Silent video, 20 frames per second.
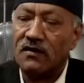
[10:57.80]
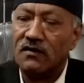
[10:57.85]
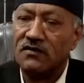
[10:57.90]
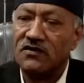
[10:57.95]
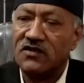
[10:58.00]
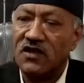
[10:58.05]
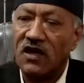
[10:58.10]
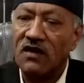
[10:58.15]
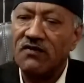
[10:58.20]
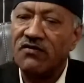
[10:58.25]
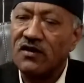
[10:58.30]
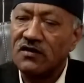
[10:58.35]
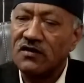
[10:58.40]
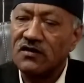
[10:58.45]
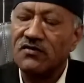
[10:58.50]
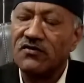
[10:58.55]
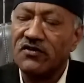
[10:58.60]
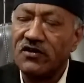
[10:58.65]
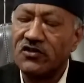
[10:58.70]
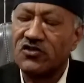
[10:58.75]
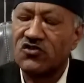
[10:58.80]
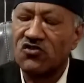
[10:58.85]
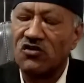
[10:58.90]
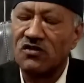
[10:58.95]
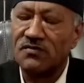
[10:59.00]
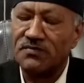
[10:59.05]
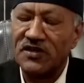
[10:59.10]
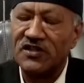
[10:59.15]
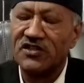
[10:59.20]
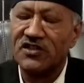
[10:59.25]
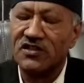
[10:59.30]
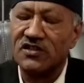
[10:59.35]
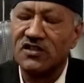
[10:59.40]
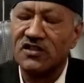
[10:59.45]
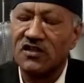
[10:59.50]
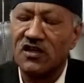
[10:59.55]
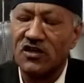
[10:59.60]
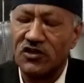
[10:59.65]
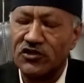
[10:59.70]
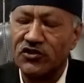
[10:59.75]
Jinalak has a very strong presence in
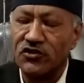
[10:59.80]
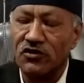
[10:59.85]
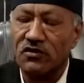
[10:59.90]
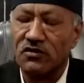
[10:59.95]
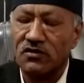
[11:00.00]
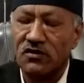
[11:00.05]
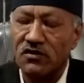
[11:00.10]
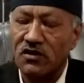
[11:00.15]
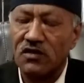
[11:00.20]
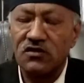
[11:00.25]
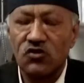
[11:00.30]
Karshiyong, not